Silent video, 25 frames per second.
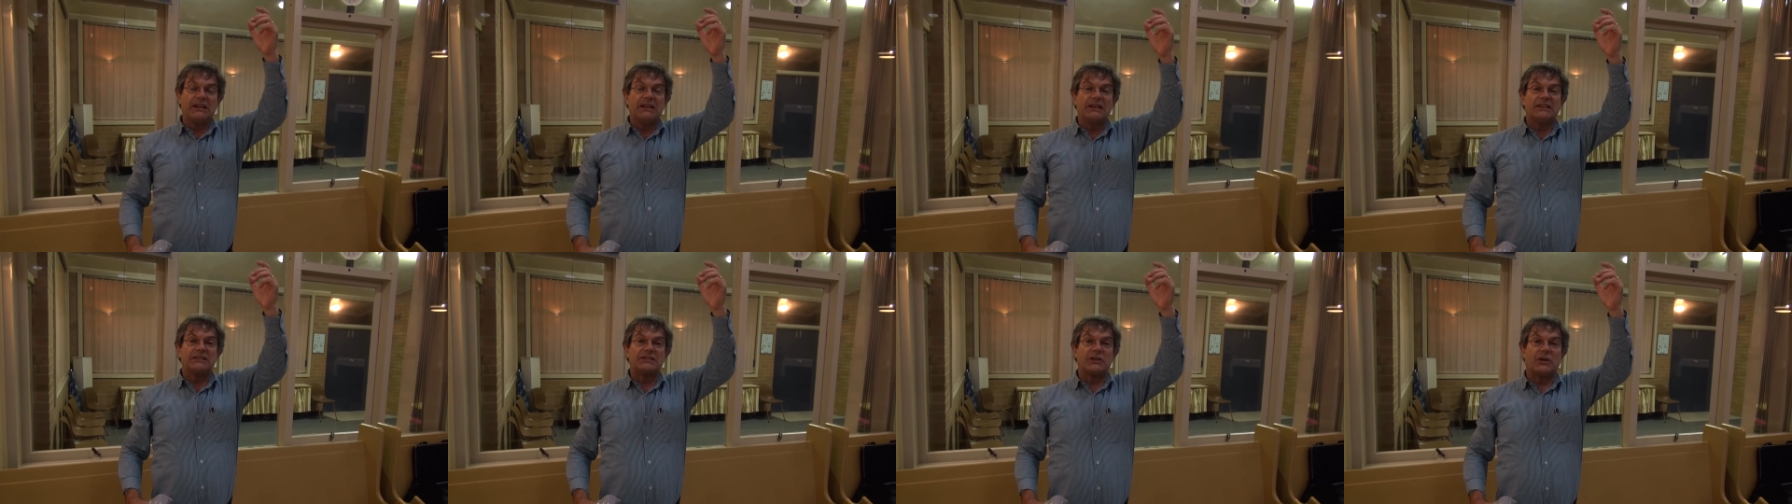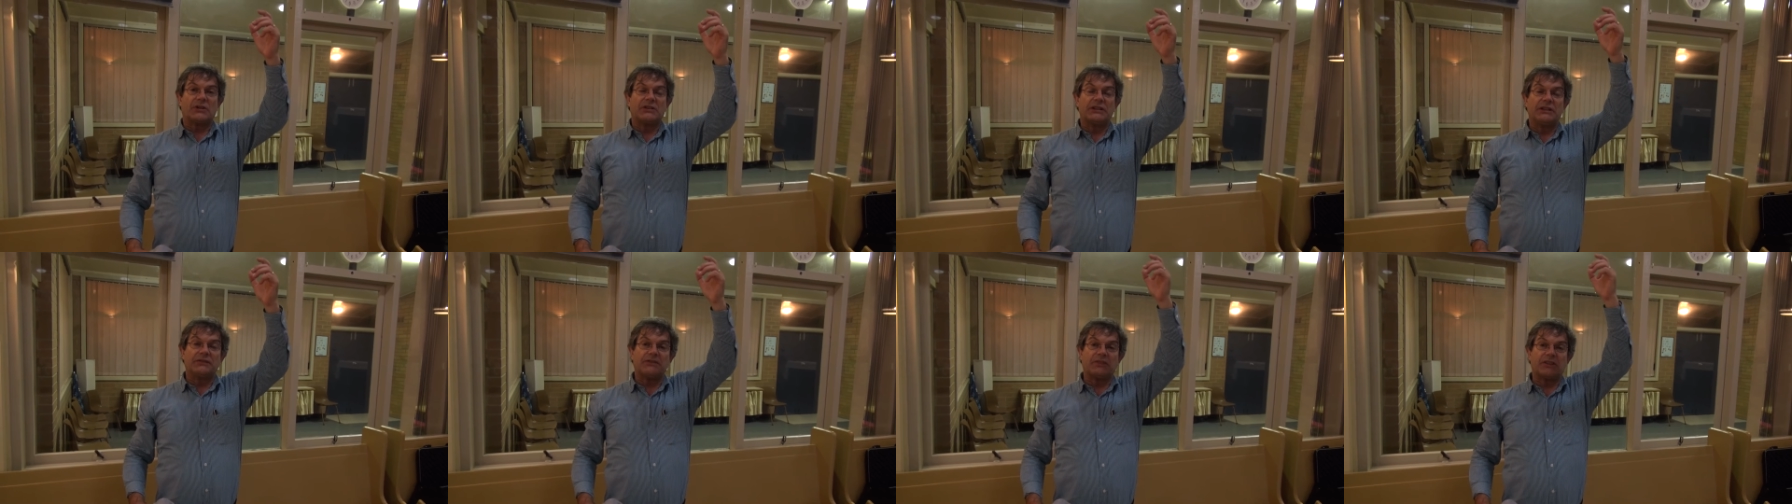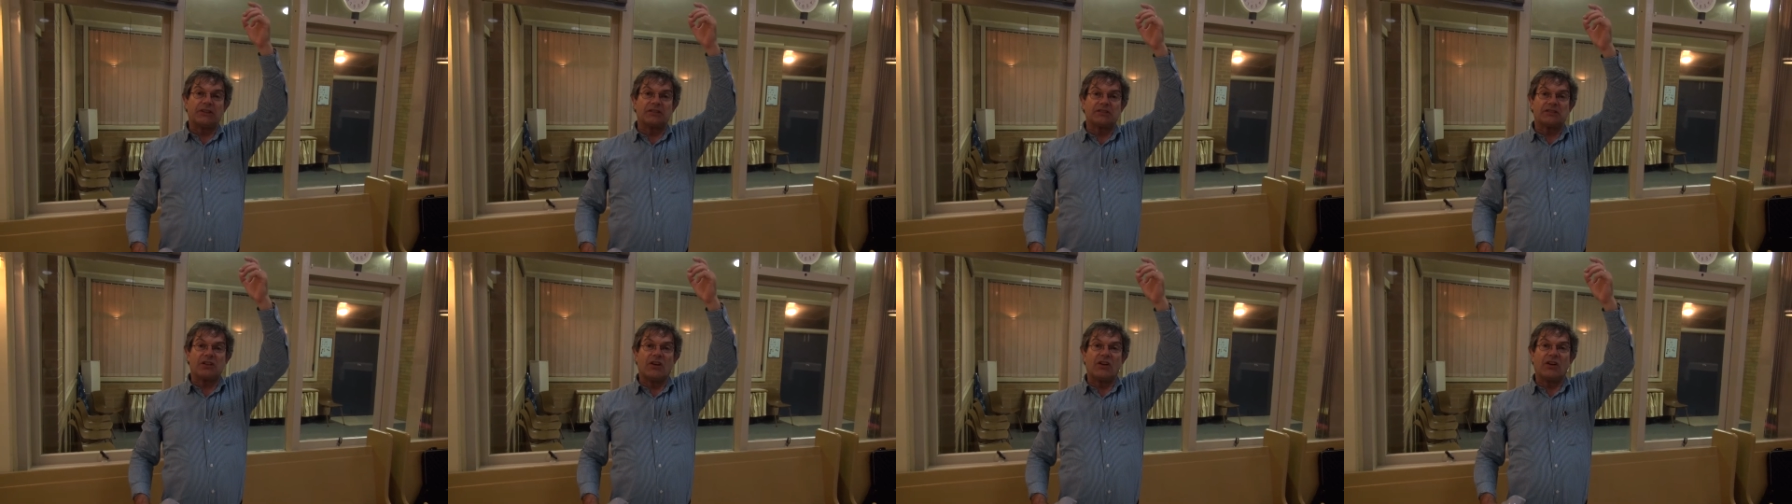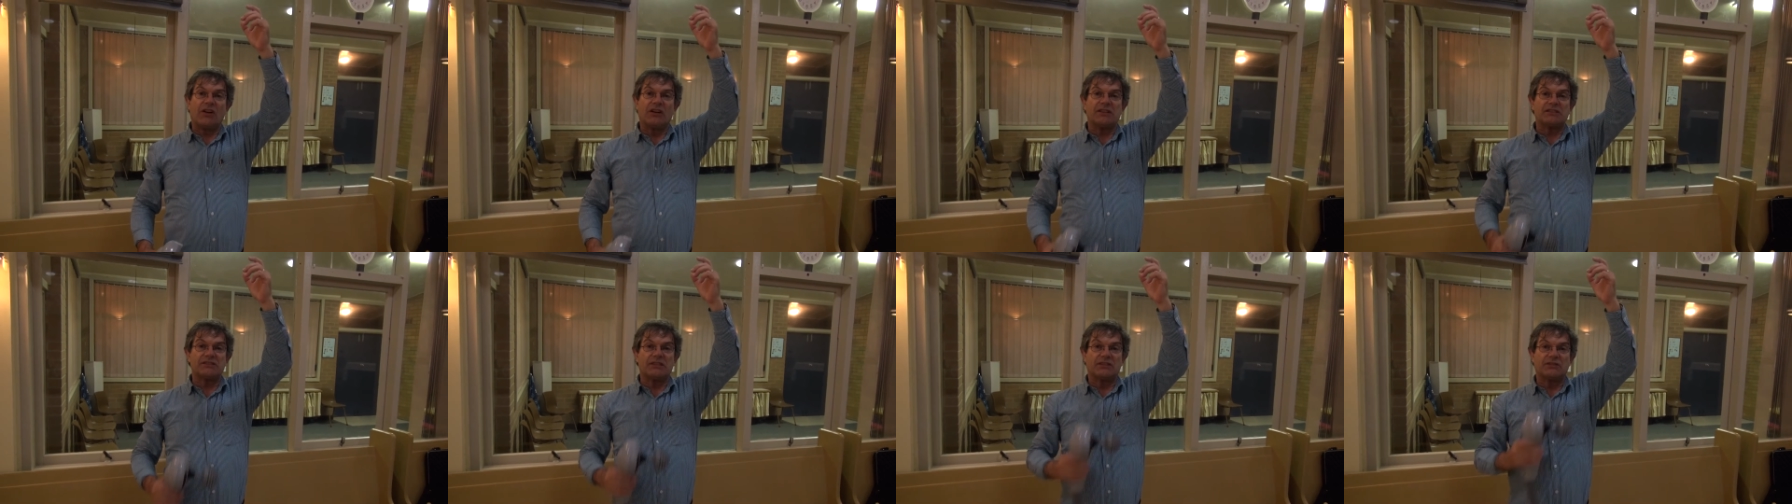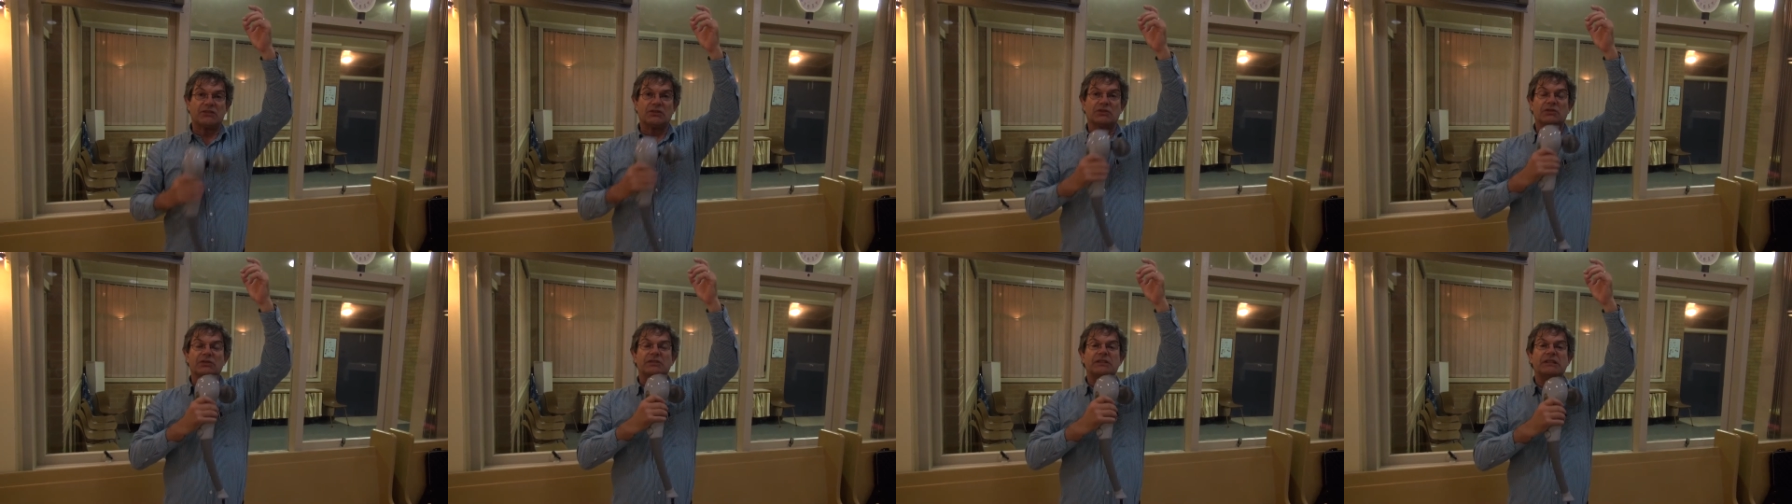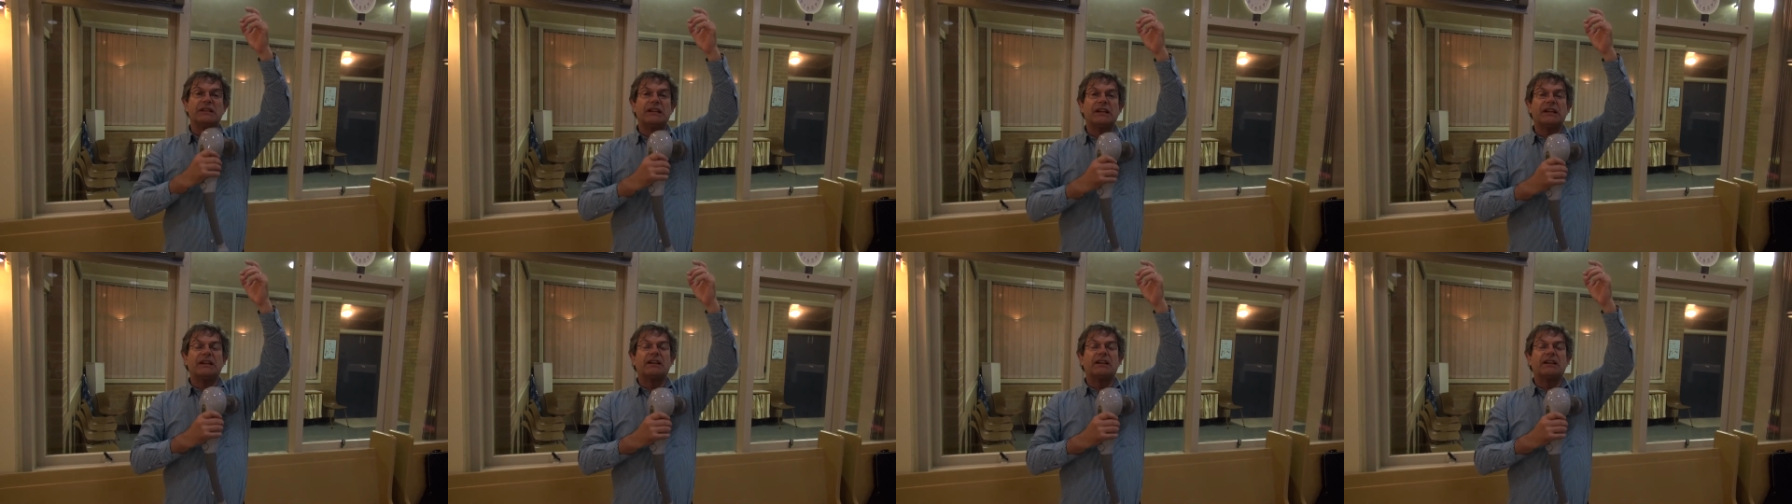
So I'd lift it as high as I could,